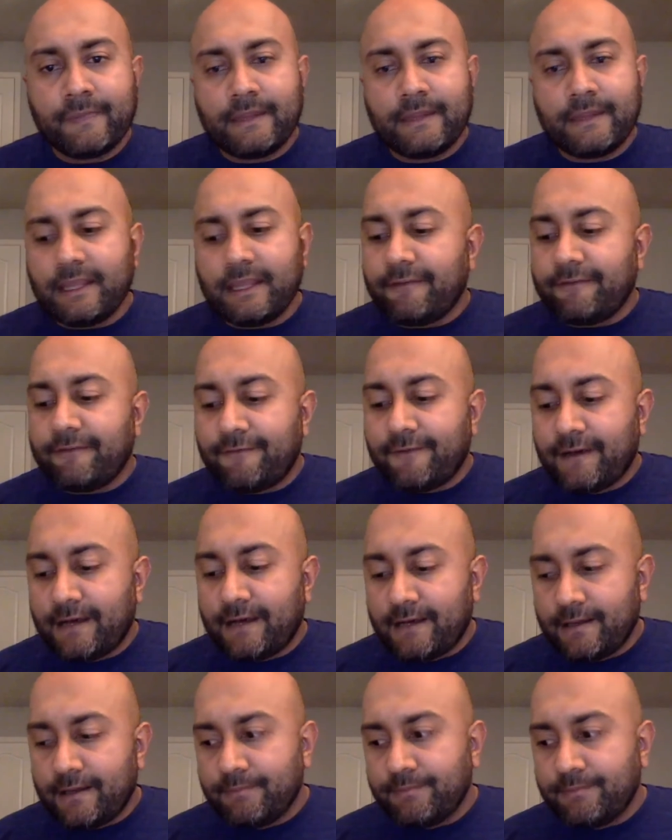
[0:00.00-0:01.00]
if
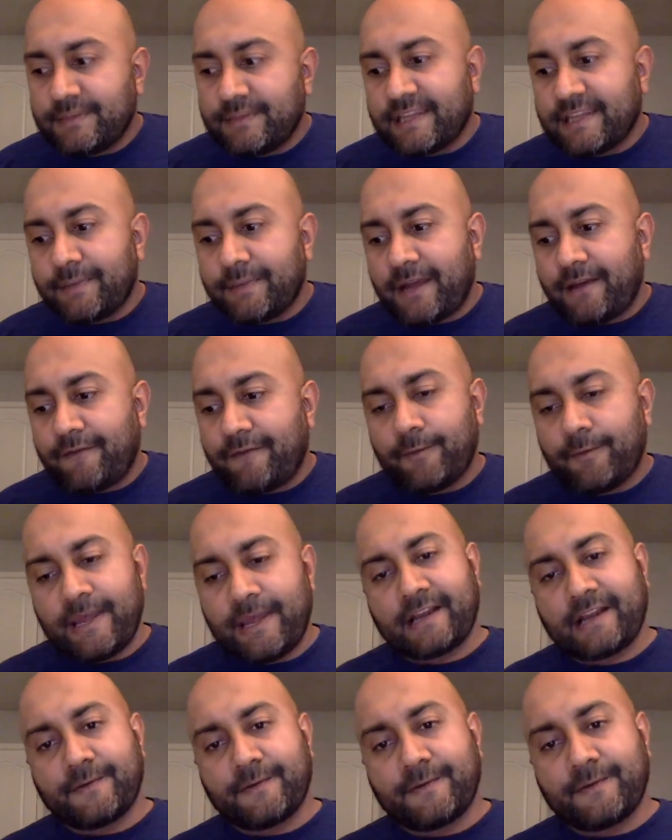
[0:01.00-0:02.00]
think about it from a
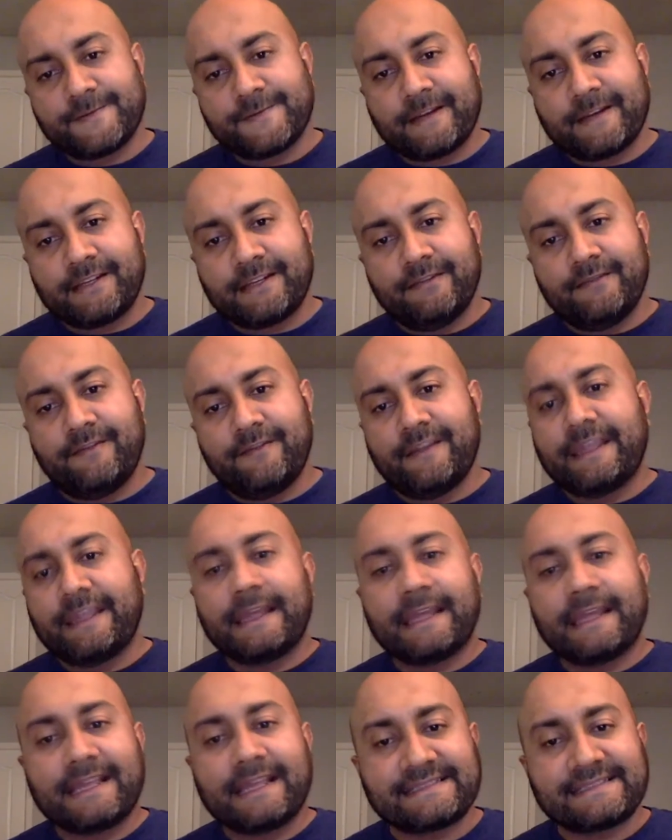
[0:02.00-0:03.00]
hacker perspective, he
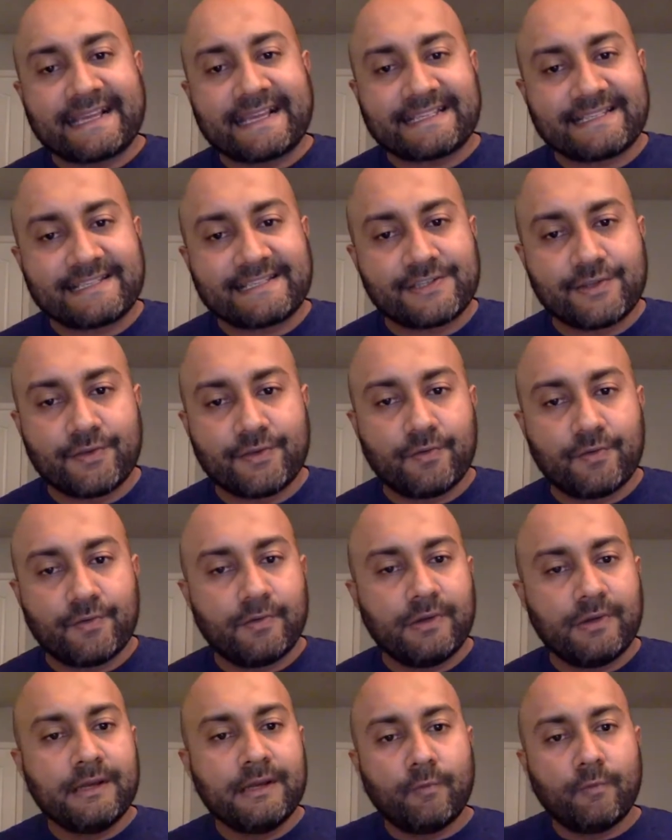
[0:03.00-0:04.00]
gets access to
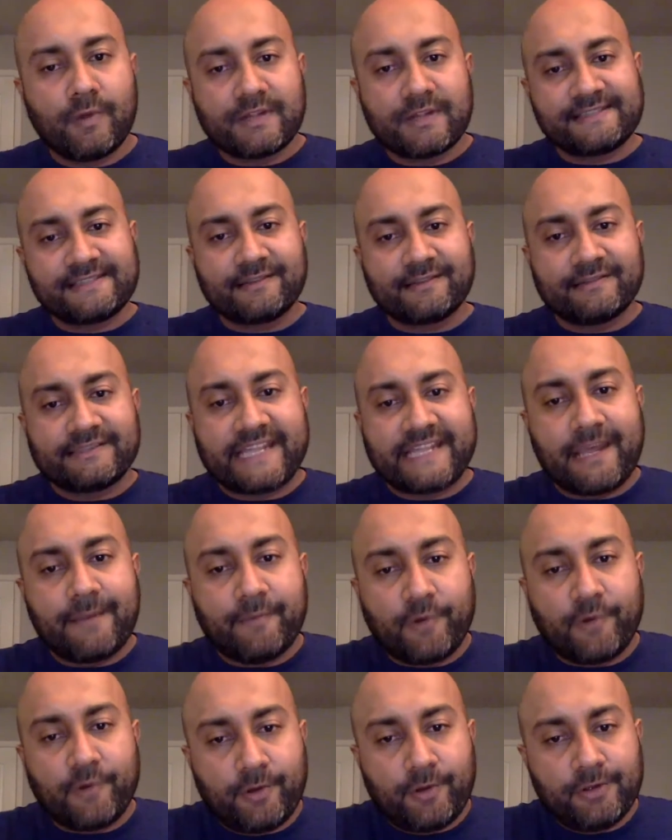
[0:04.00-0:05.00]
one single
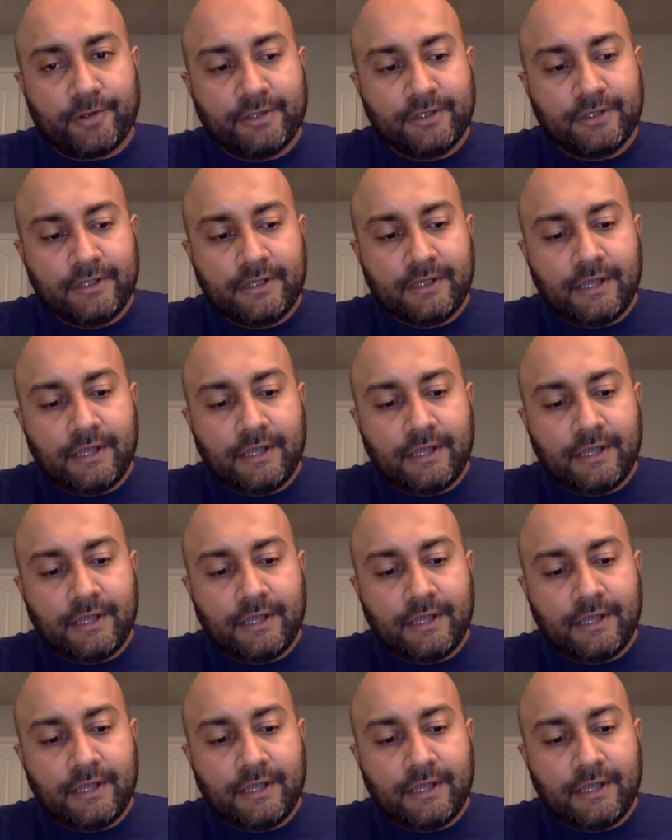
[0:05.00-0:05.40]
table.